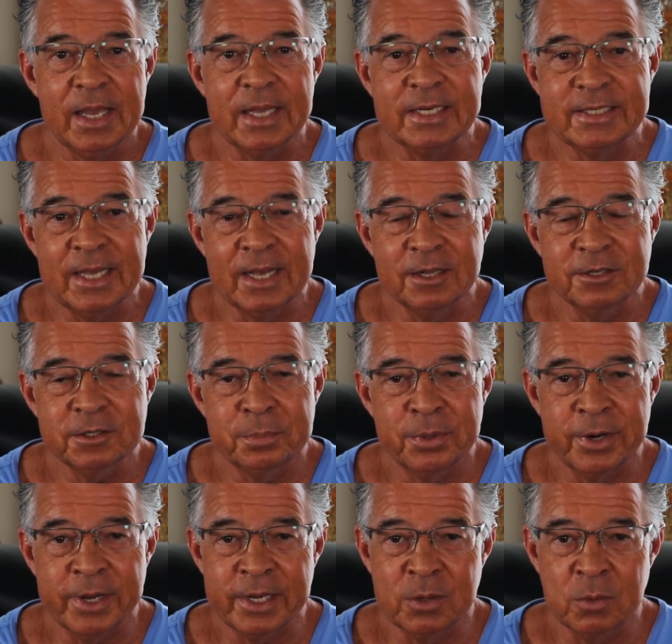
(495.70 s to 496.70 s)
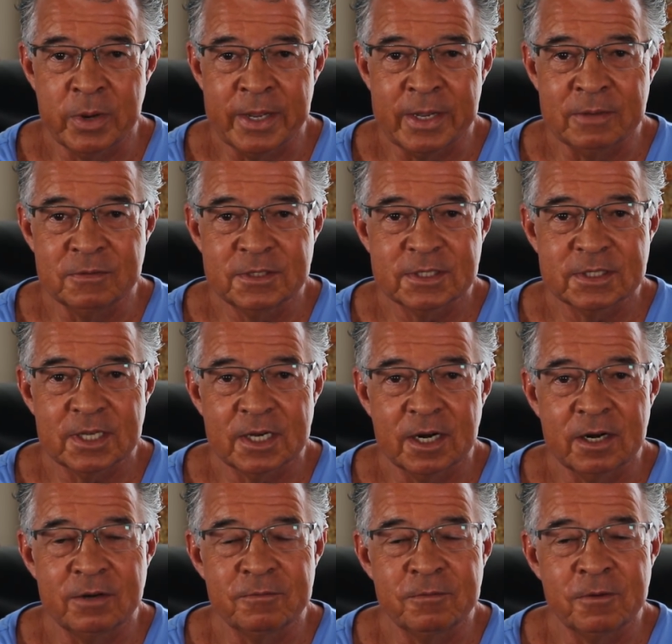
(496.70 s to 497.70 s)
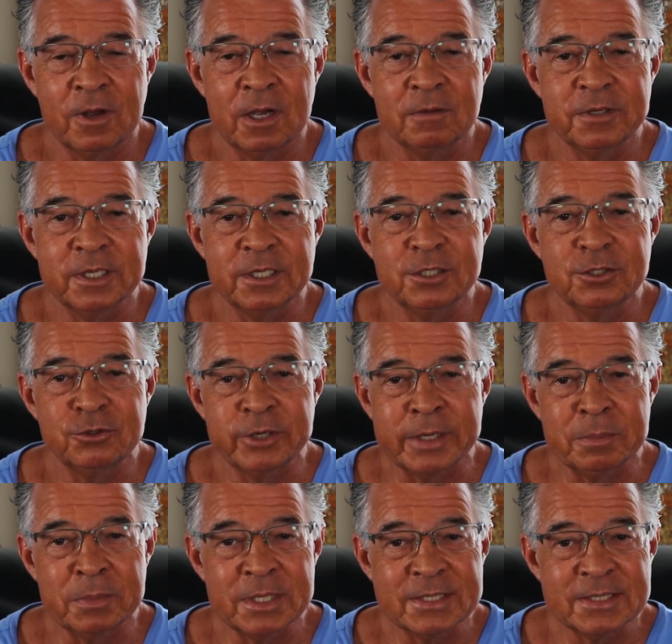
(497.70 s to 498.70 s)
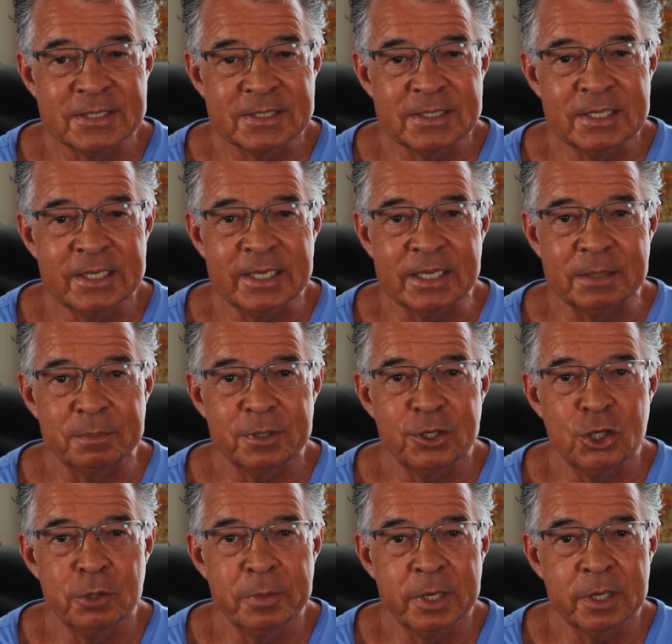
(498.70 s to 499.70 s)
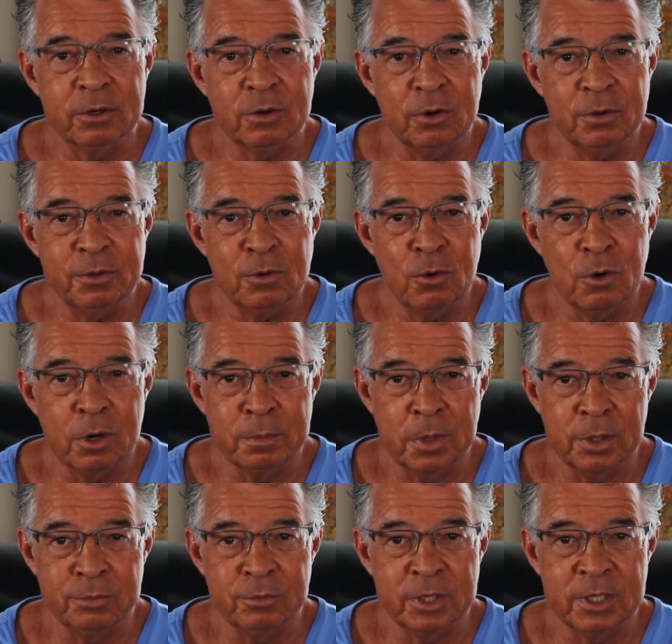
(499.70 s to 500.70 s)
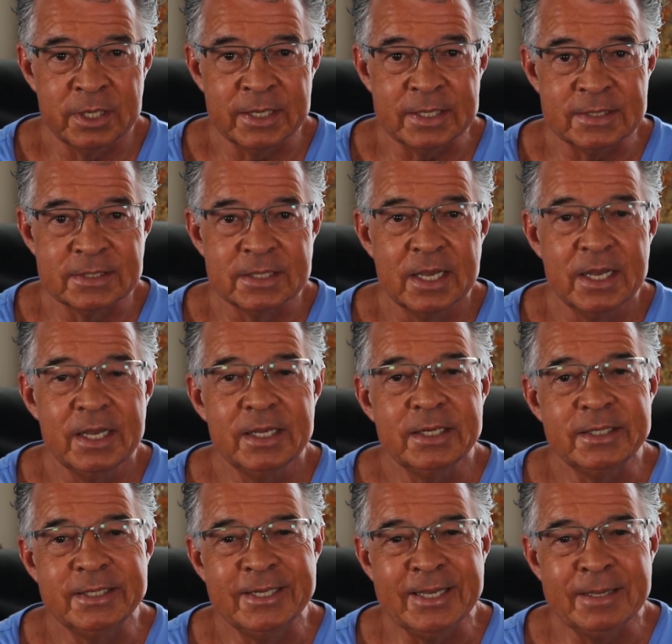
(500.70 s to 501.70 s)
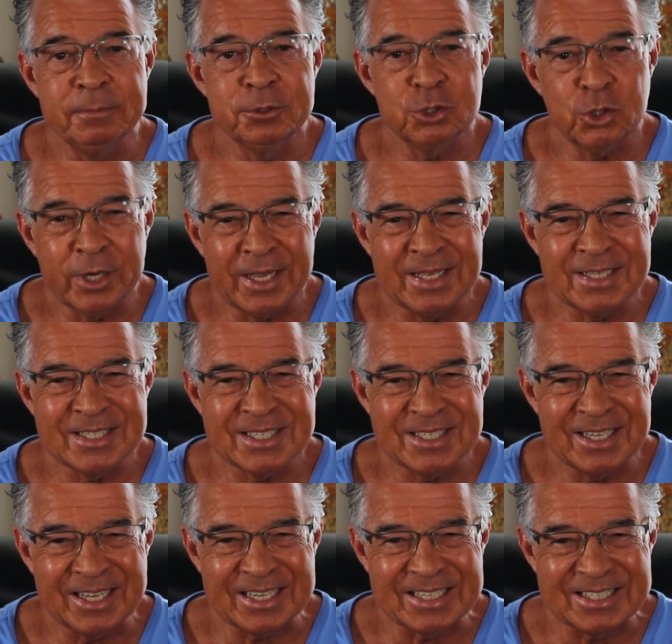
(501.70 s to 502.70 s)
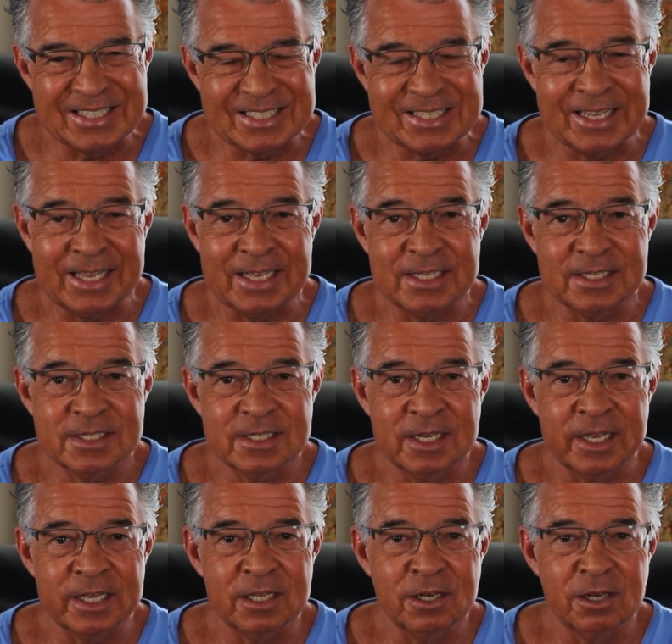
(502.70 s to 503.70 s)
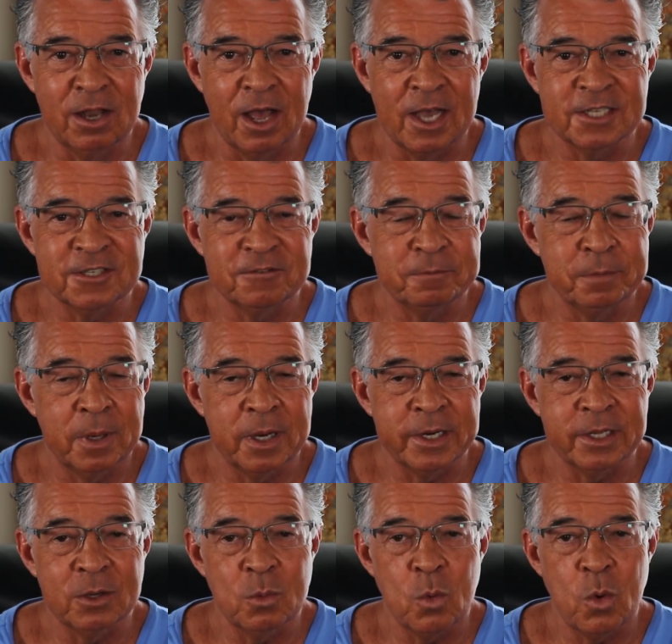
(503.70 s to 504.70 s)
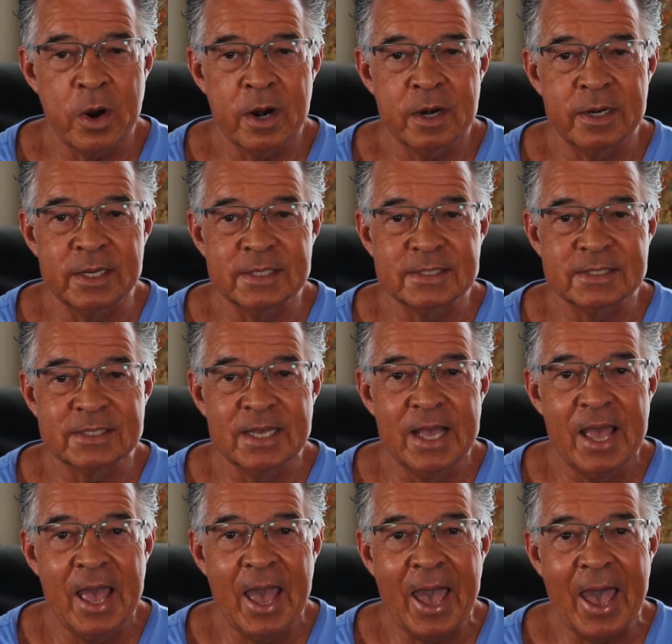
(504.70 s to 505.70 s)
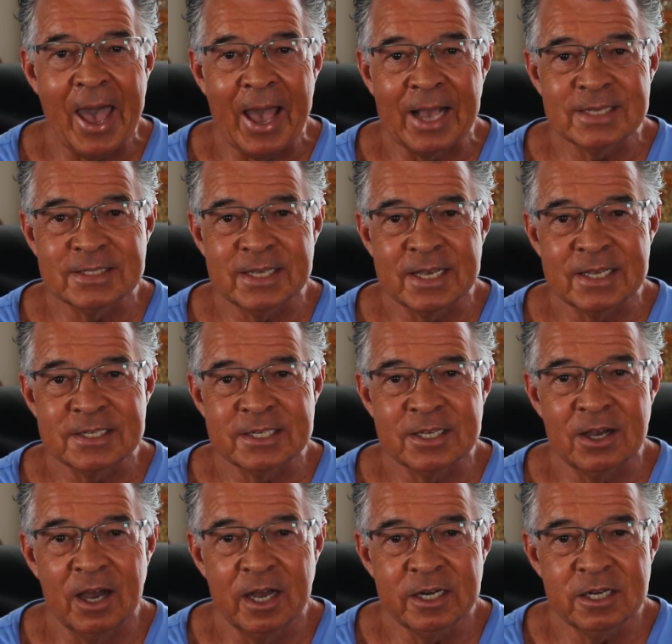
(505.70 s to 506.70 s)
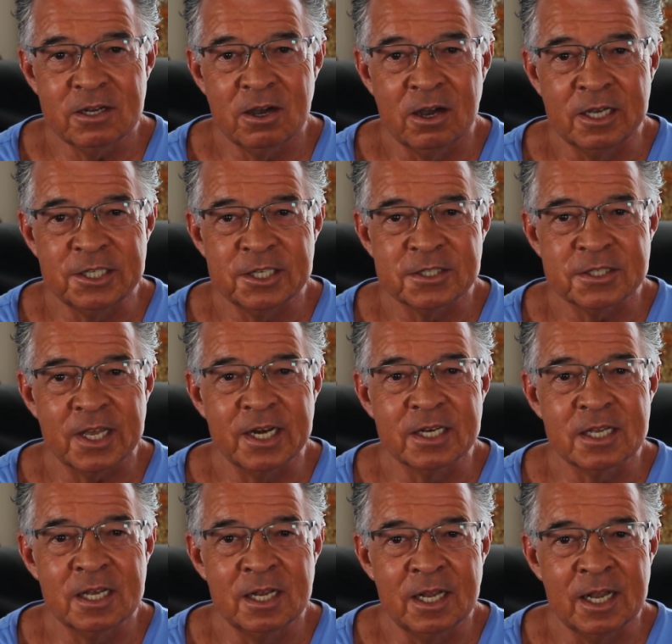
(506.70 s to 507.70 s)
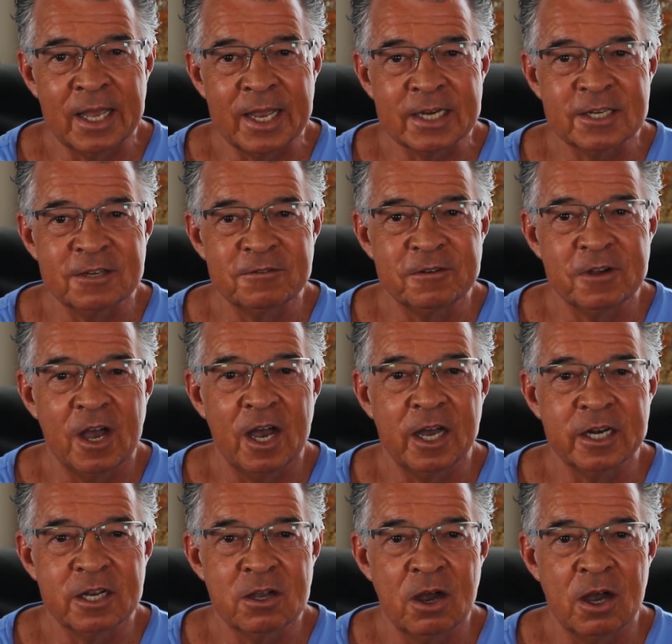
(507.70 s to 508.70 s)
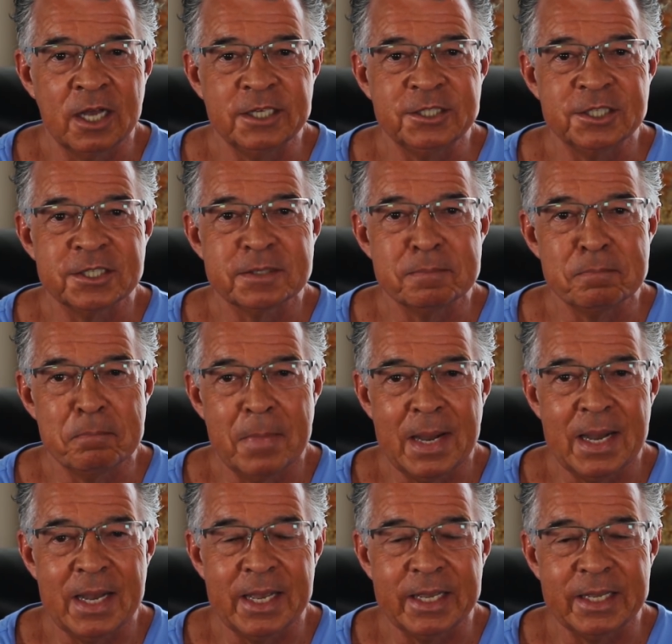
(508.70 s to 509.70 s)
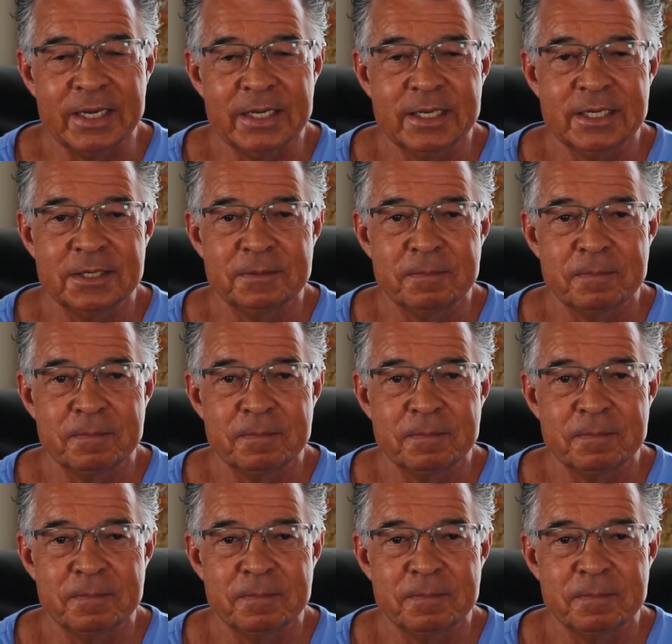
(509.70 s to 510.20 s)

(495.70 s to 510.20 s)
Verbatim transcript: And delta brain waves are involved in dreamless sleep, human growth hormone release, deep trance like states like a loss of body awareness, access to unconscious and collective unconscious mind.